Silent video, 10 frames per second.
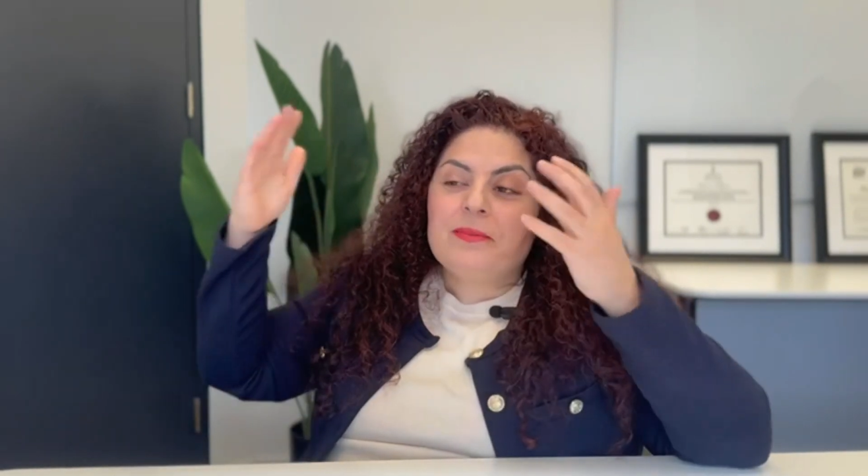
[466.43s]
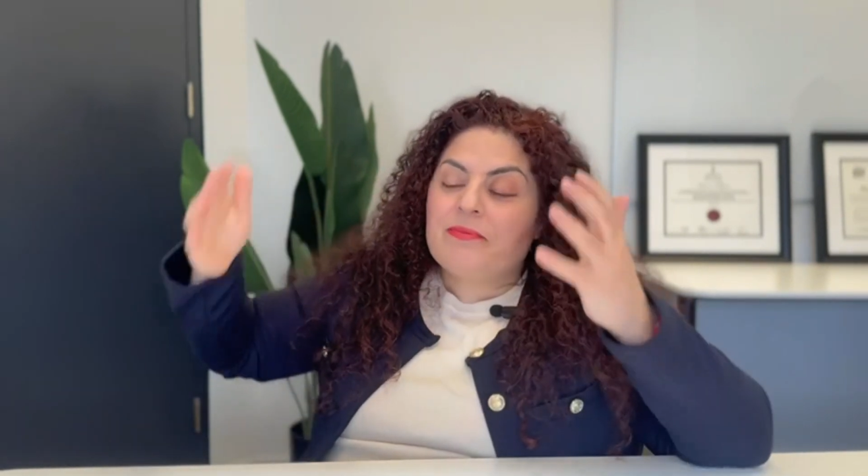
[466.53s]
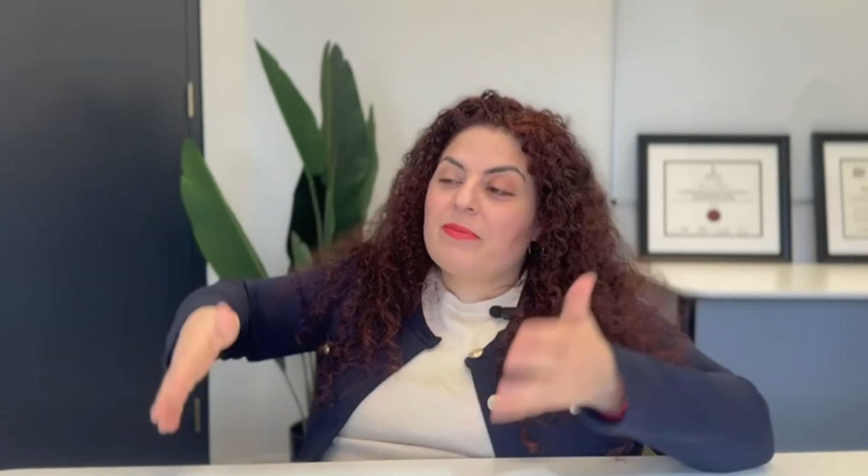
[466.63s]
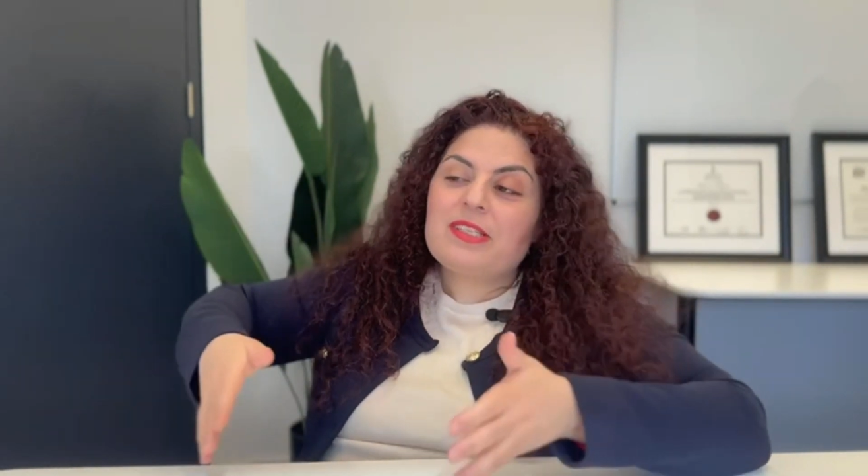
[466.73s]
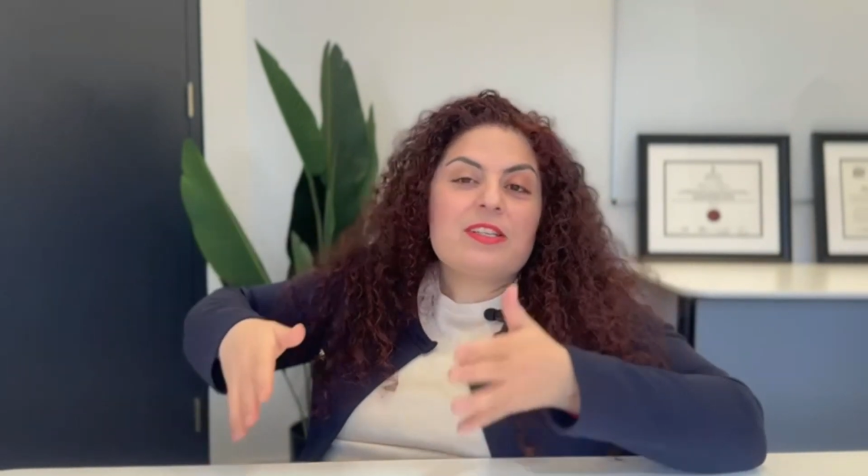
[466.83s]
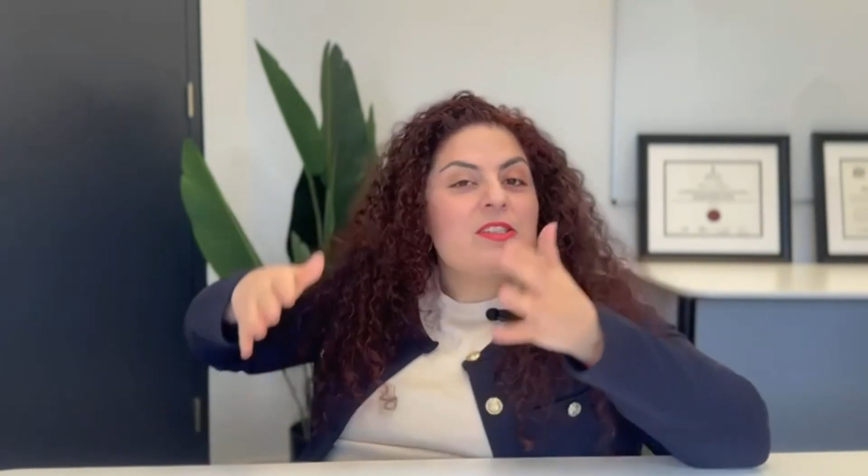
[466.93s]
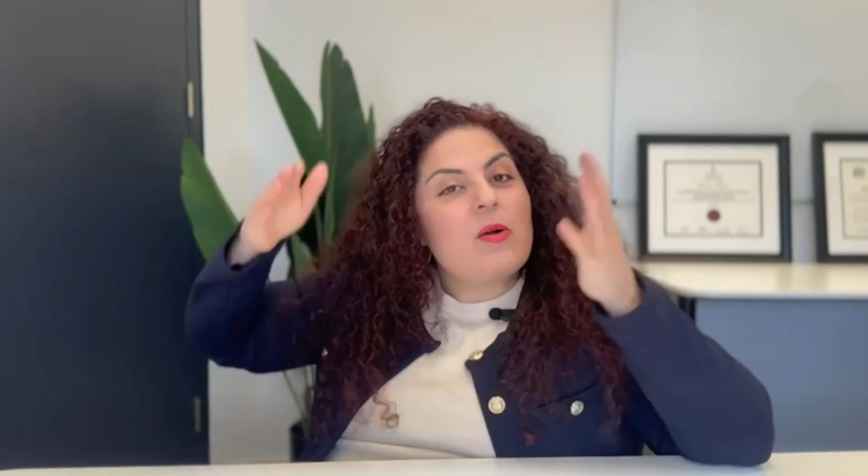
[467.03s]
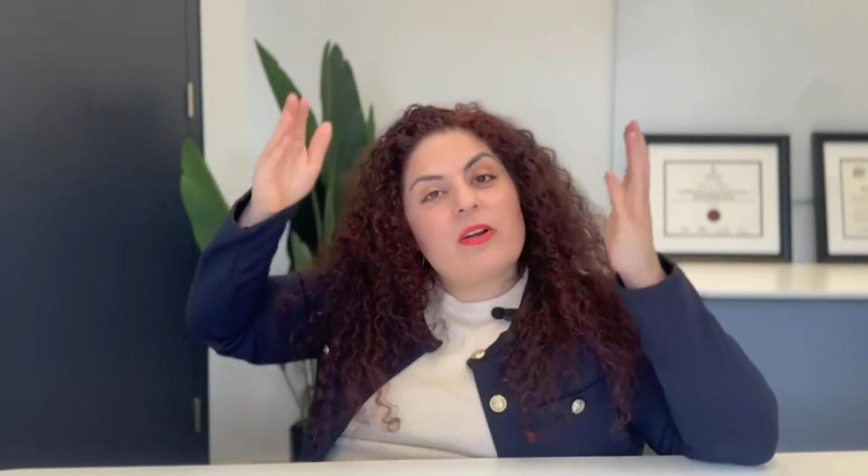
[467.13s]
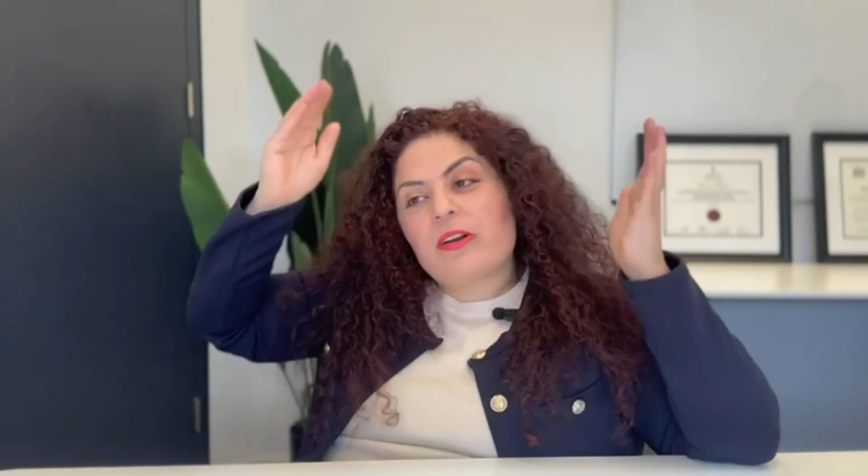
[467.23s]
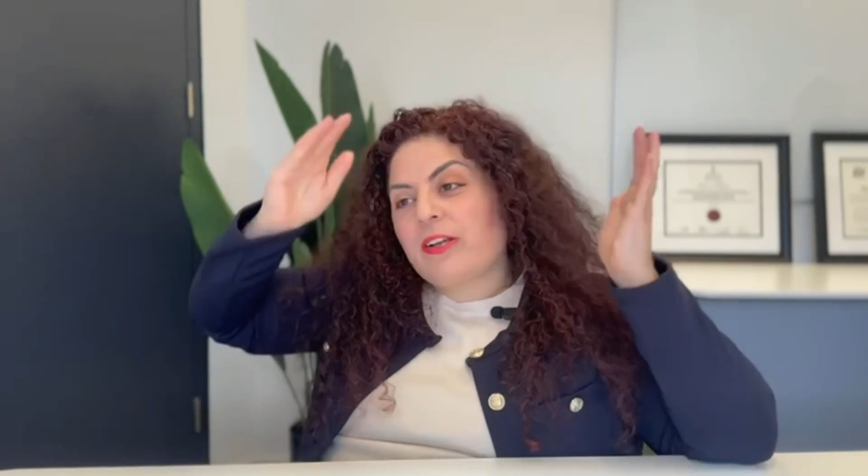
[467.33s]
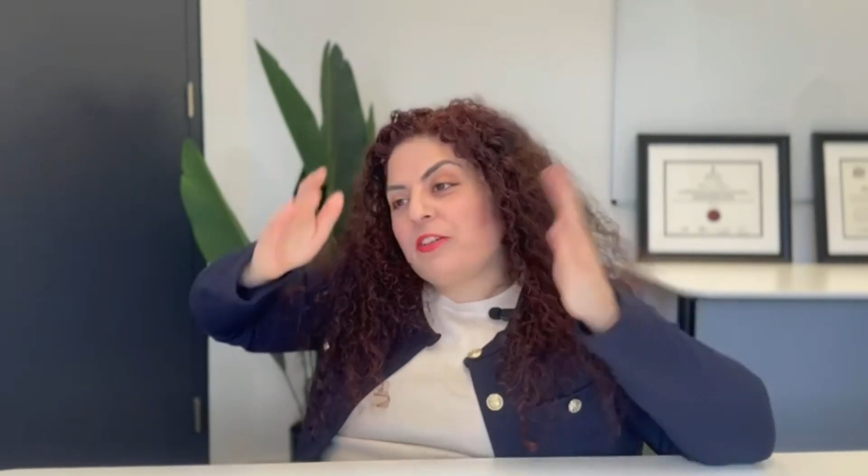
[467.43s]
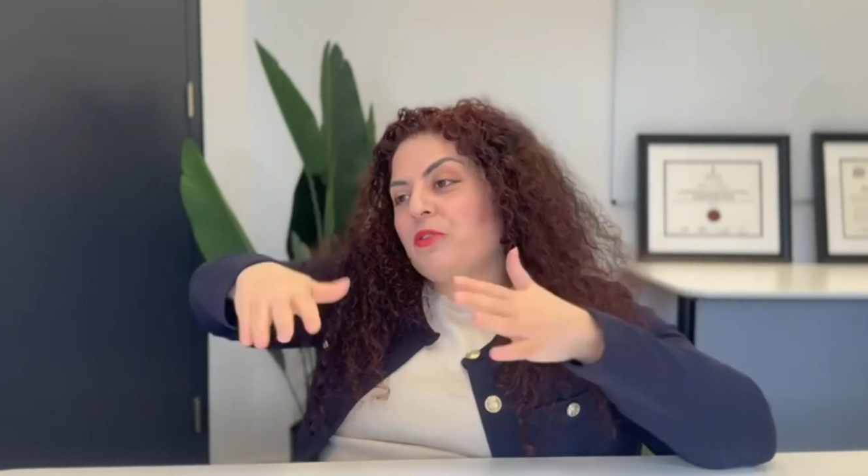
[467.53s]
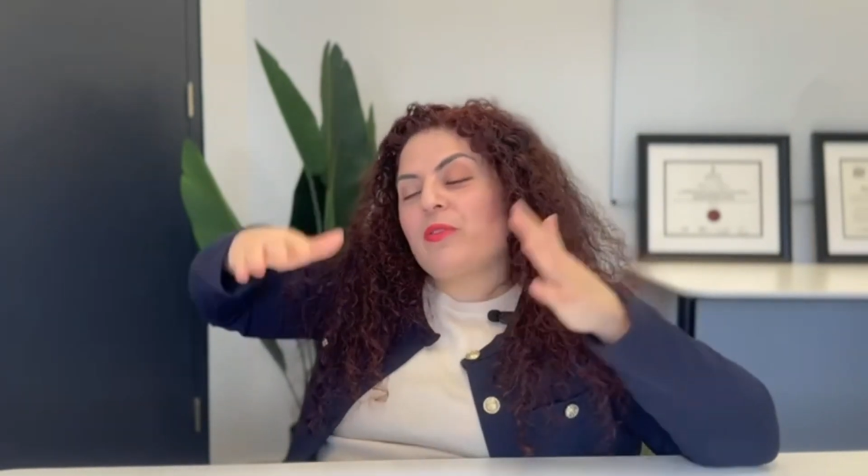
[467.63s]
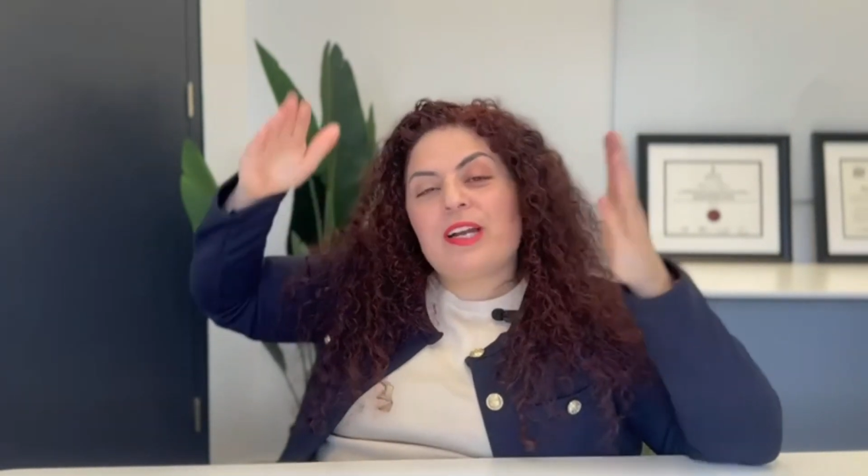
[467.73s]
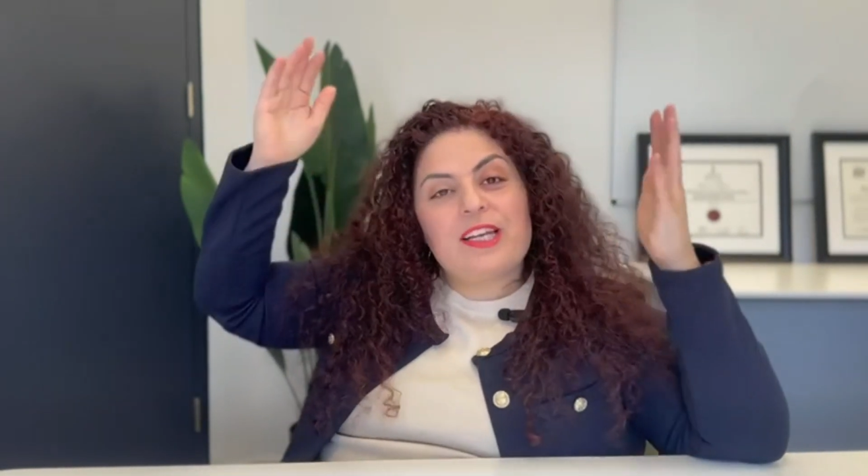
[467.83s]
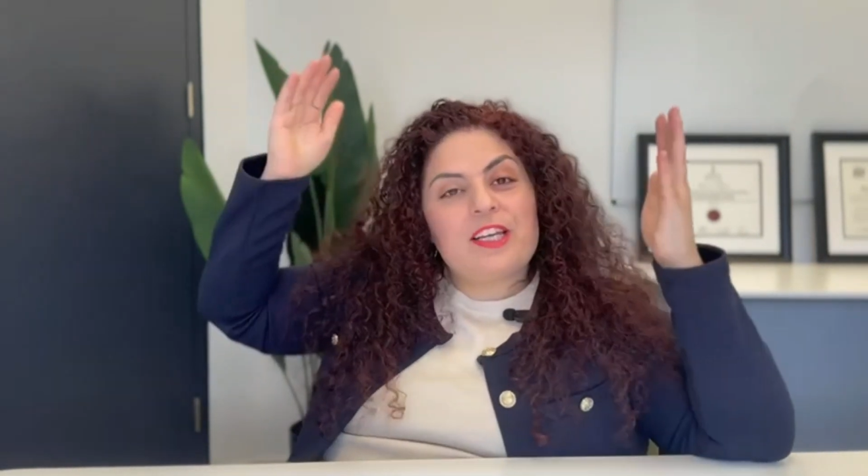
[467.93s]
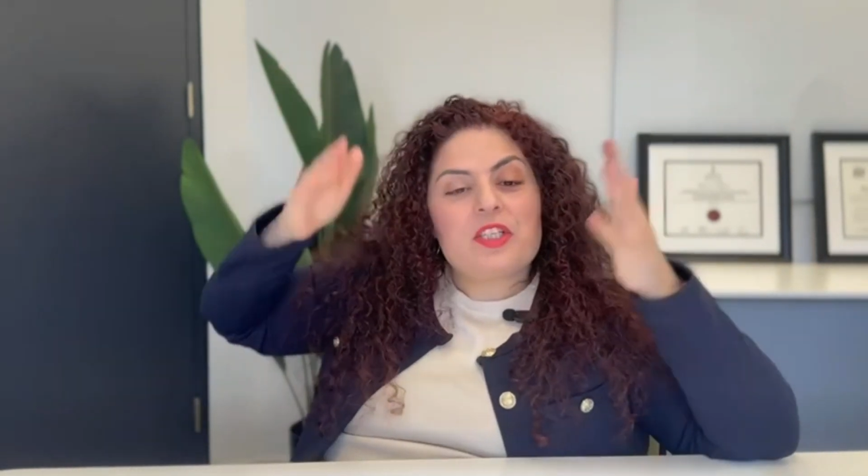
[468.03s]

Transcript: business owner, he's running,